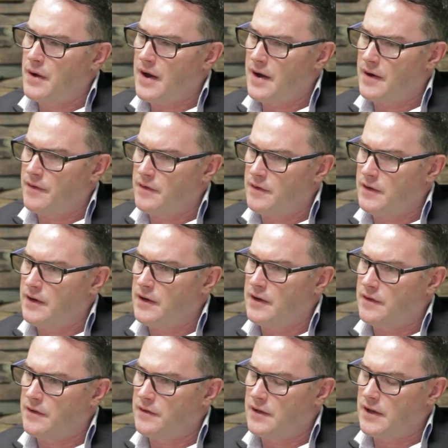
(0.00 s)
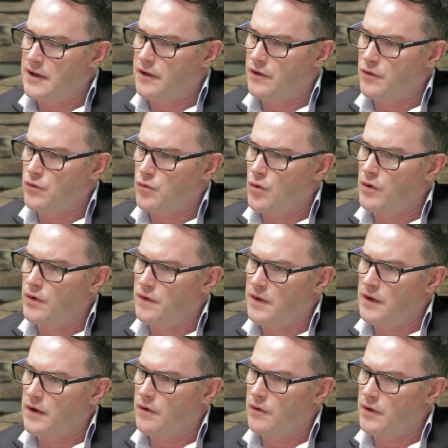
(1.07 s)
a part of the deal, is getting strong
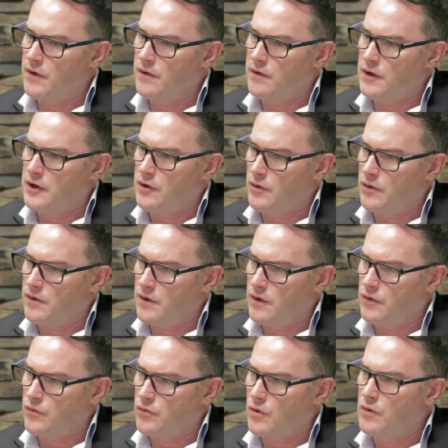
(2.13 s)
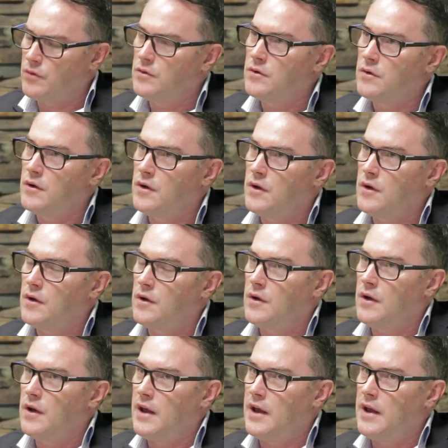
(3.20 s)
at the areas that you're not so strong
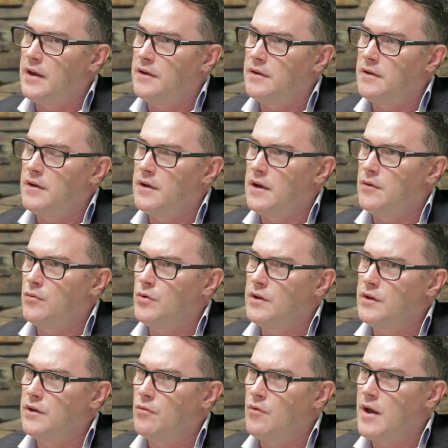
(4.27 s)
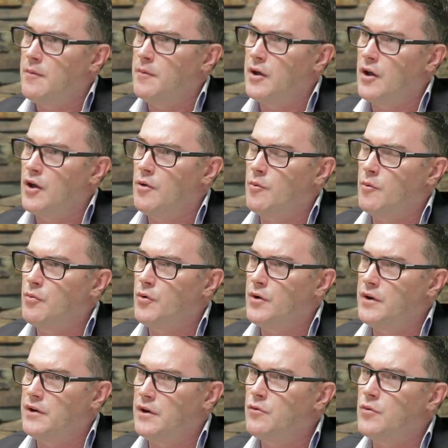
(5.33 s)
and really ramming home a
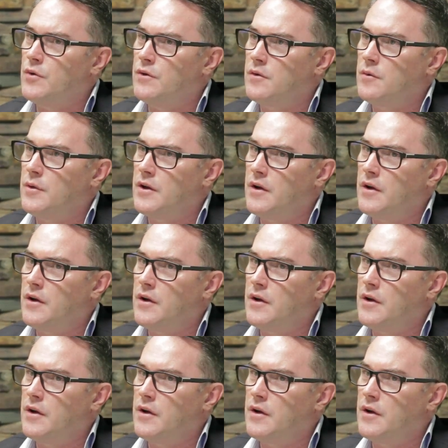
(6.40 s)
point of difference.